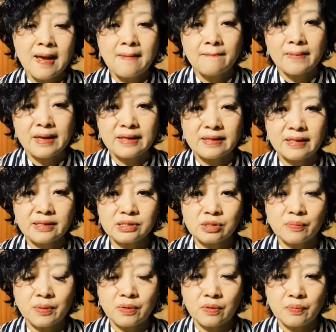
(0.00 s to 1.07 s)
My next
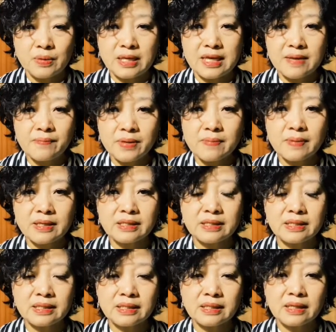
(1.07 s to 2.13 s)
topic will be
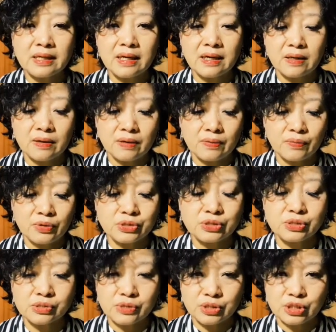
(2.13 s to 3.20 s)
implementing uh,
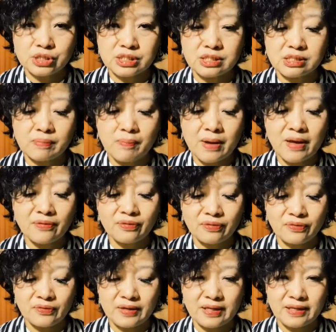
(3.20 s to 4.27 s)
workshop strategies part
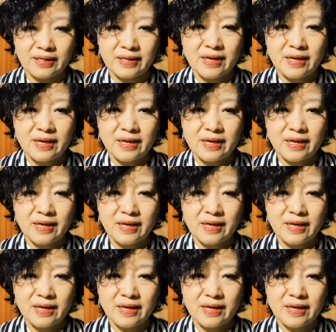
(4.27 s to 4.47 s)
three.